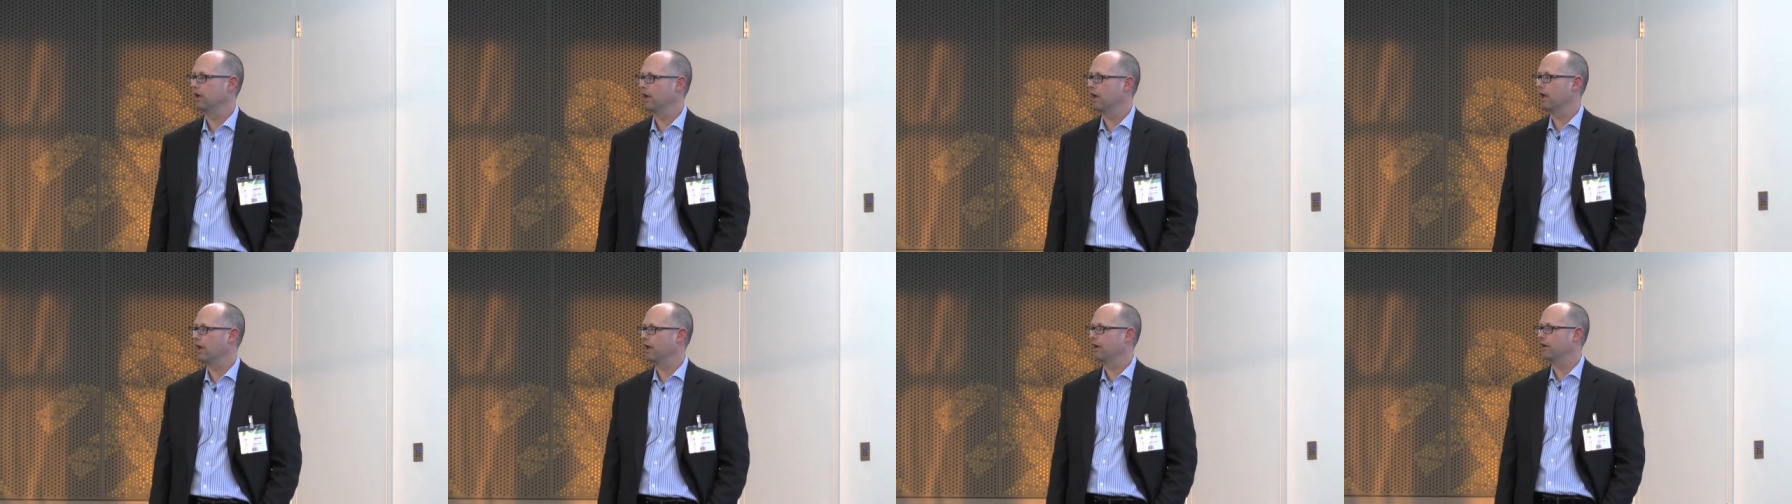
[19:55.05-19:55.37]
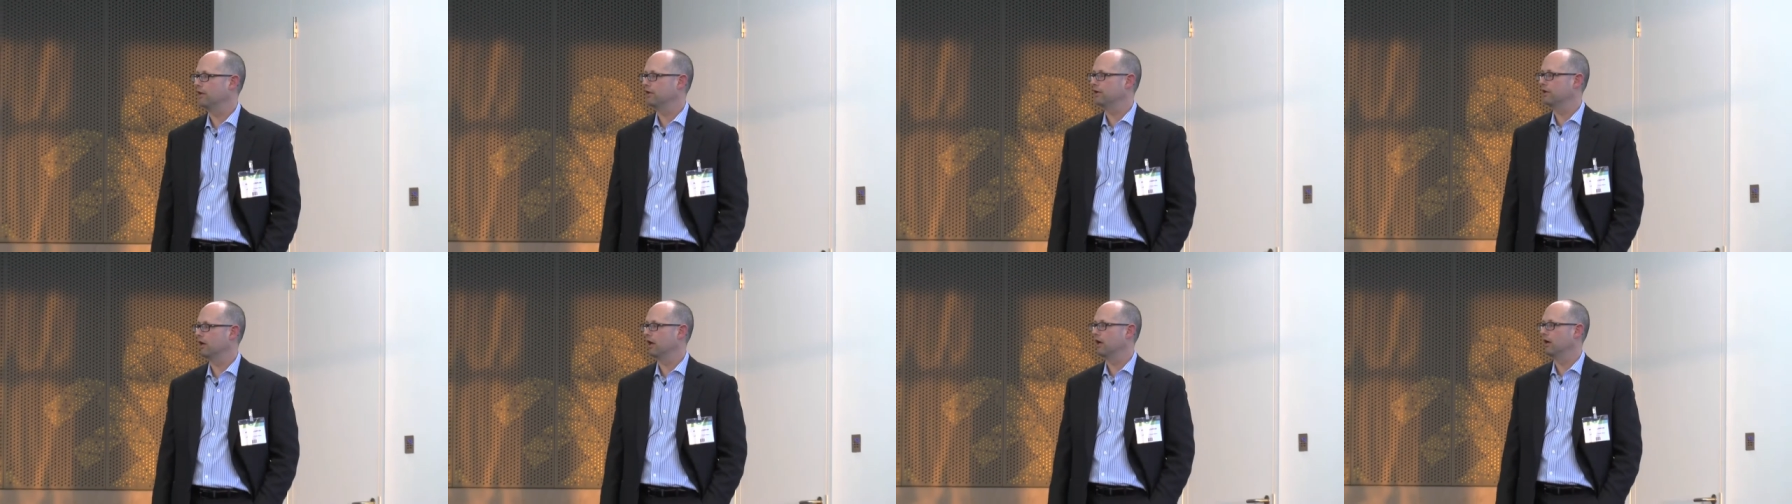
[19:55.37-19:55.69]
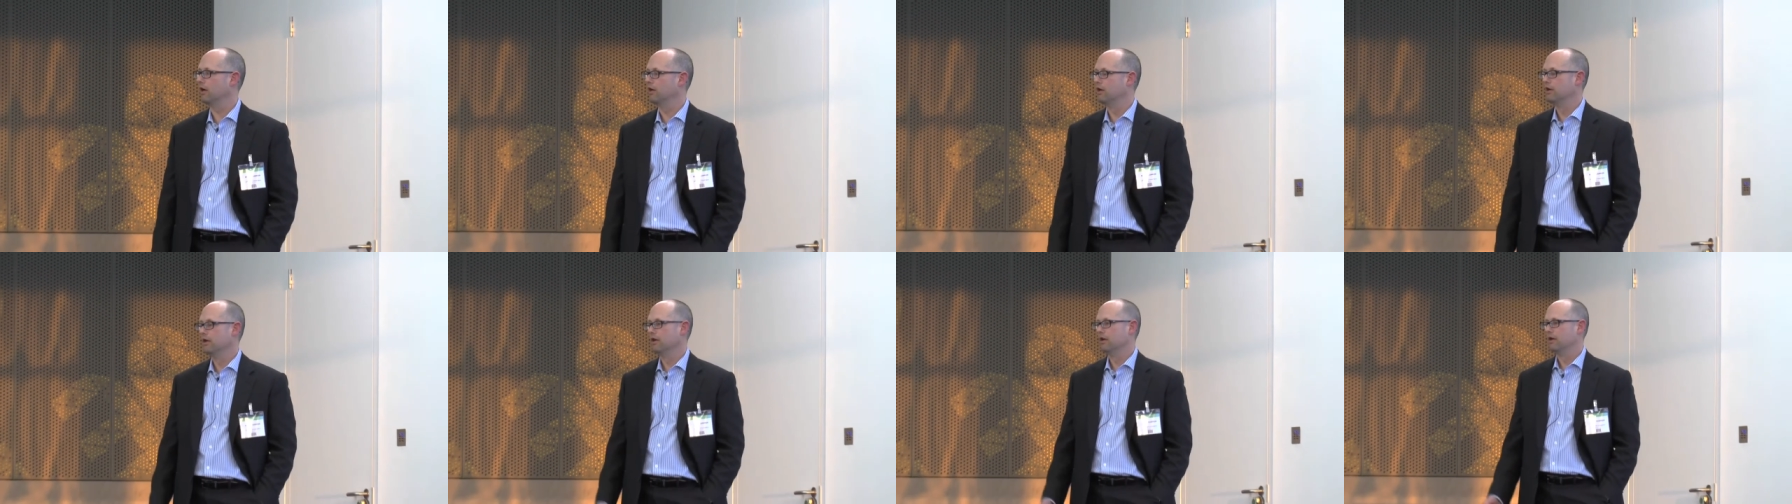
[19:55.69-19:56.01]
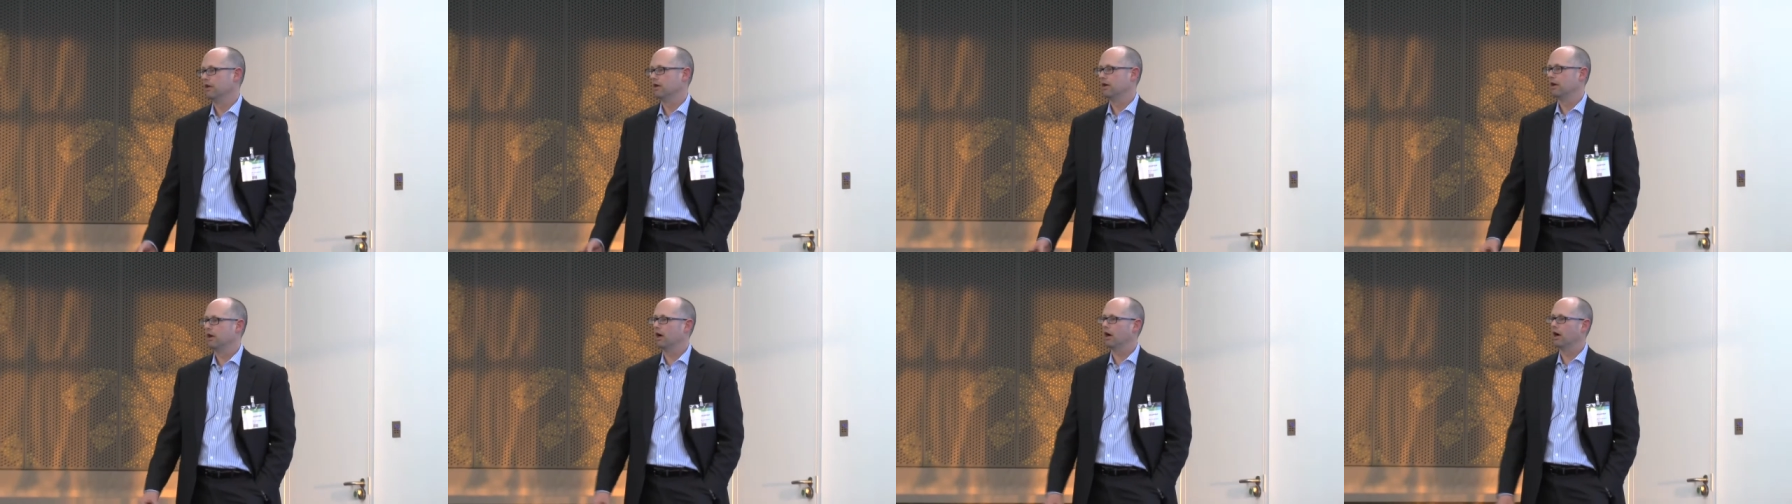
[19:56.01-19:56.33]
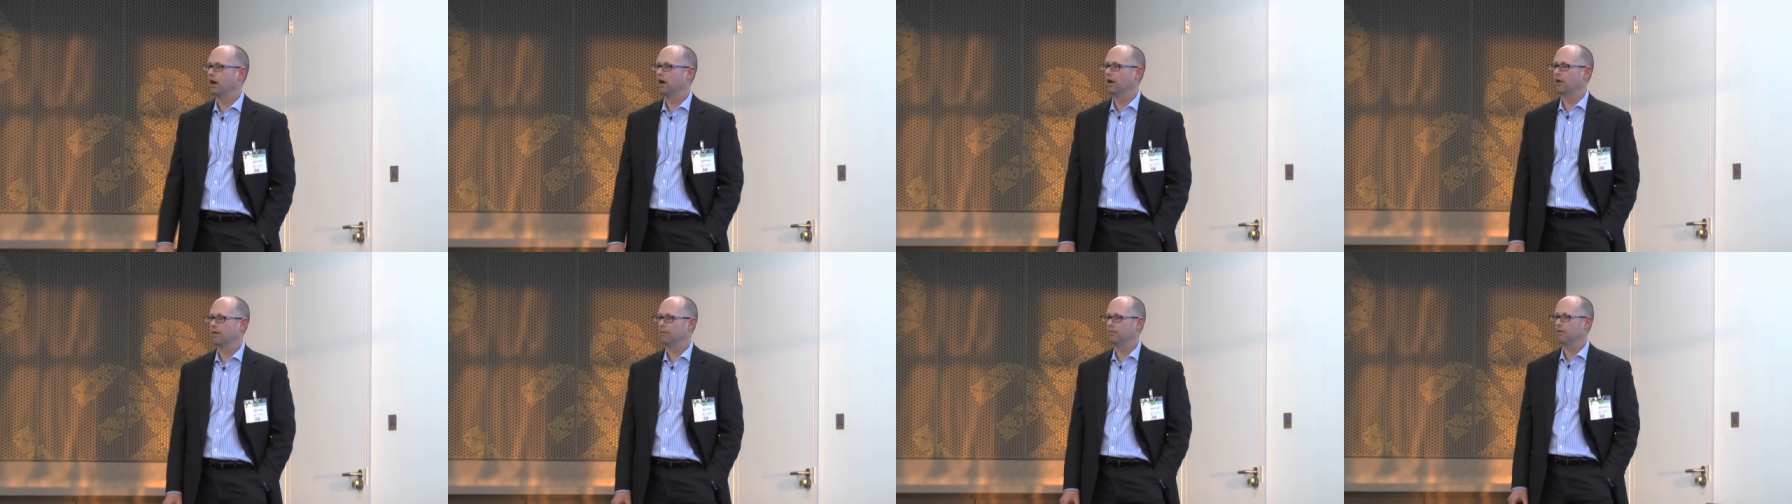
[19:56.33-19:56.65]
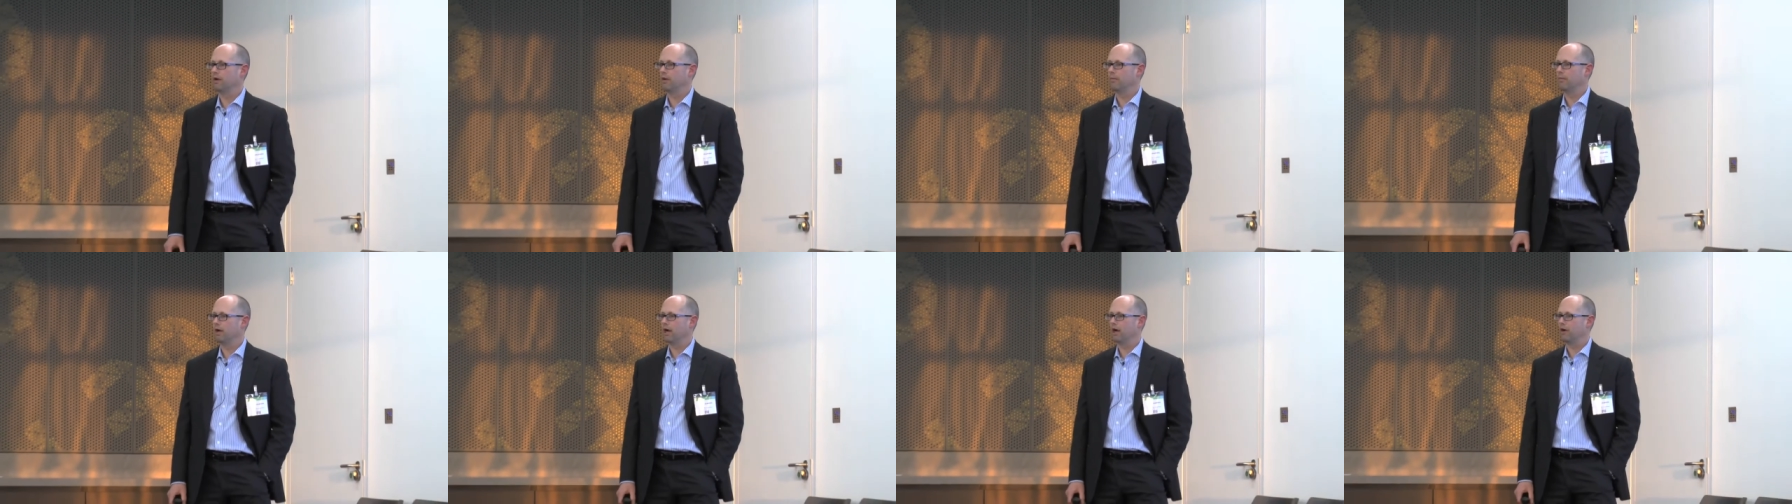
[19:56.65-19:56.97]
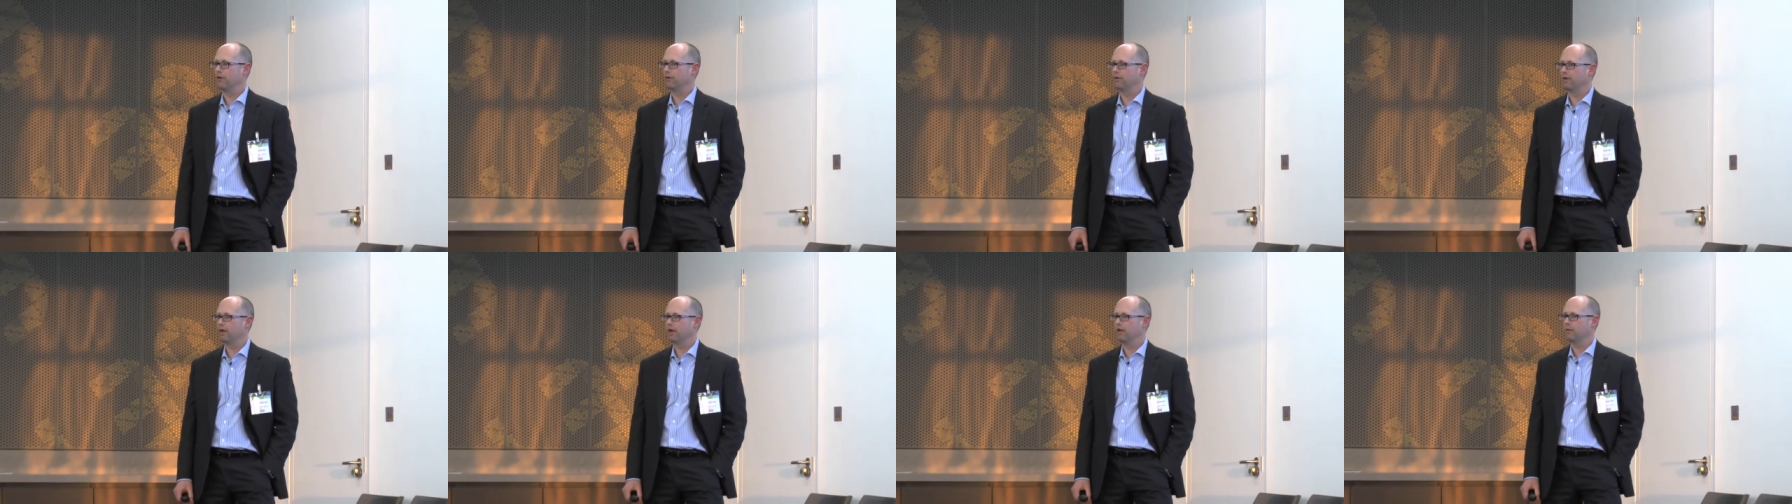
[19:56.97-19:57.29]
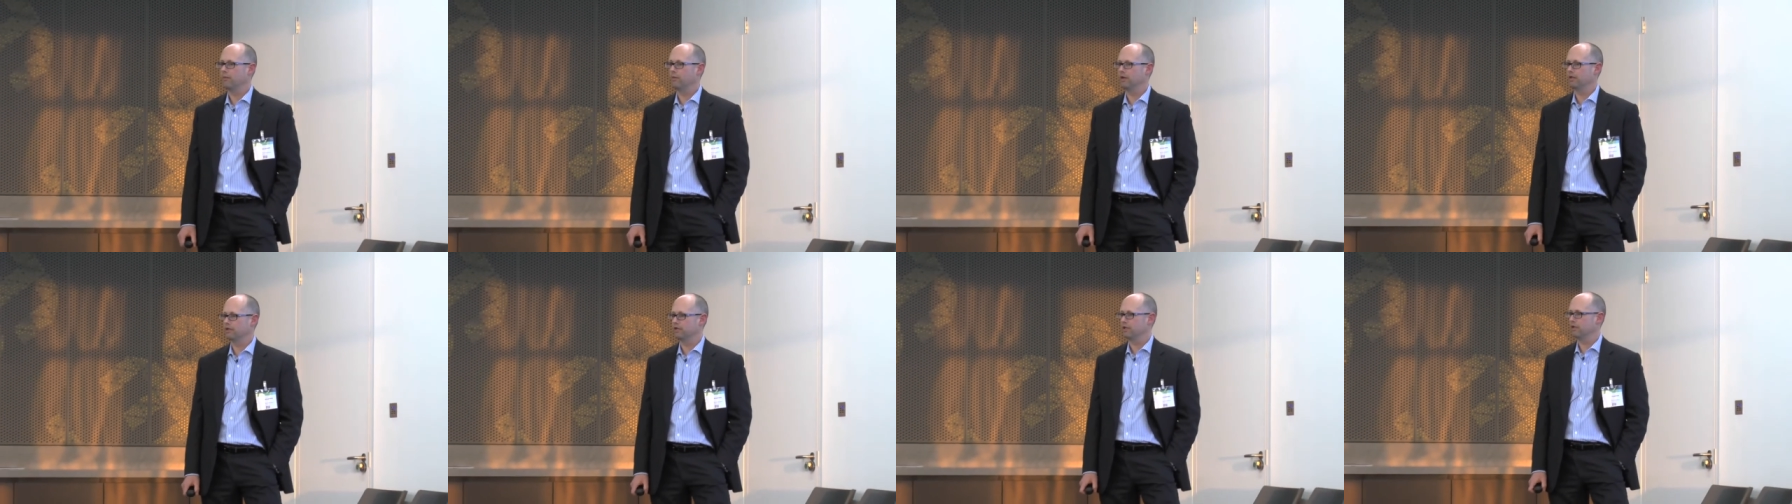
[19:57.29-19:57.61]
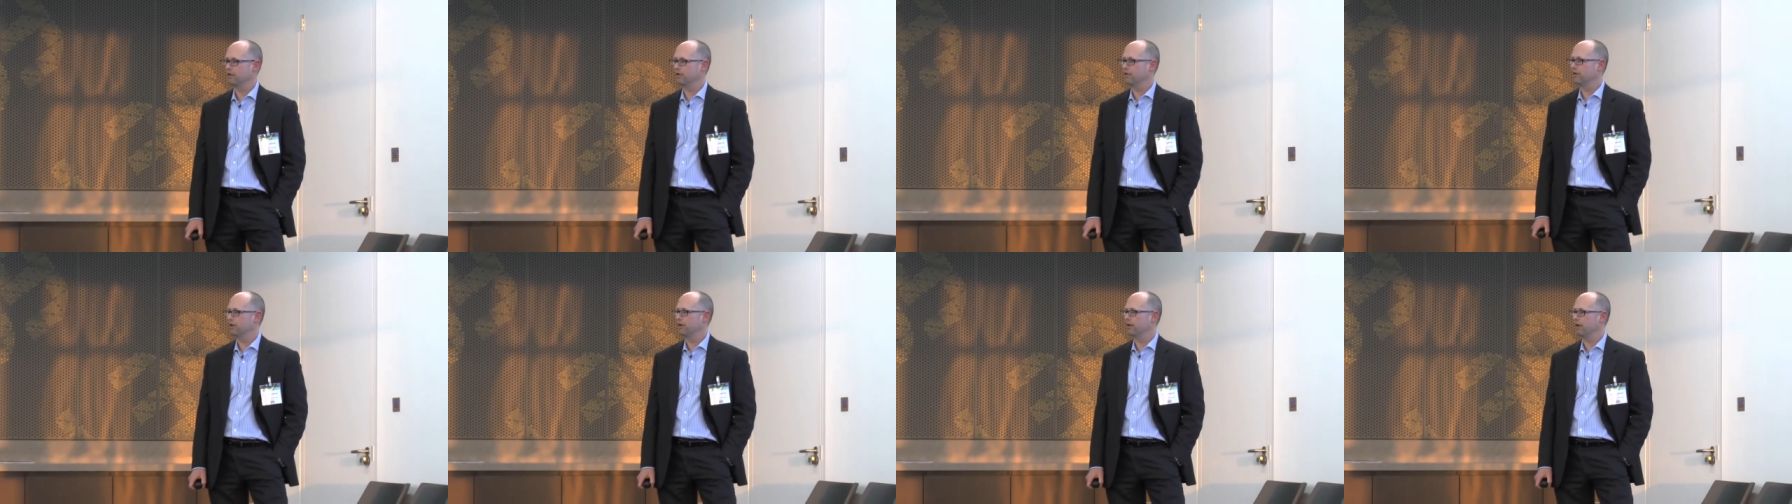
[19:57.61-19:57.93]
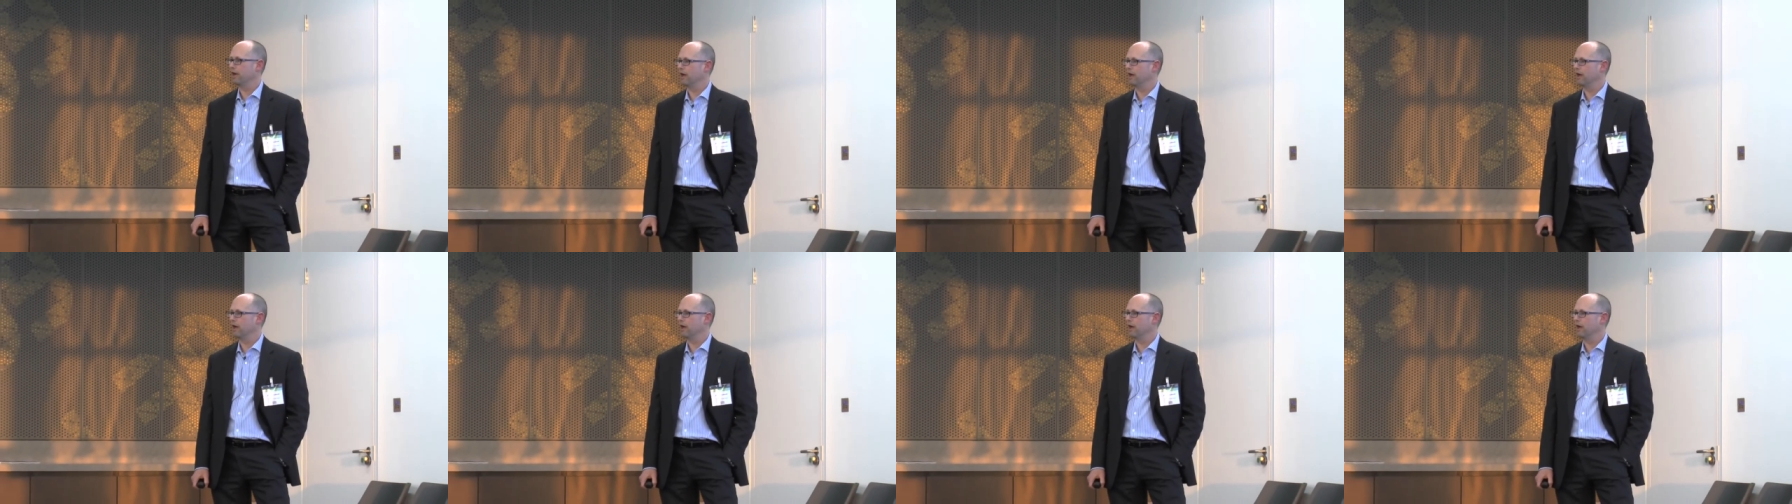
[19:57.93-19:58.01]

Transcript: And uh, uh, about eight months into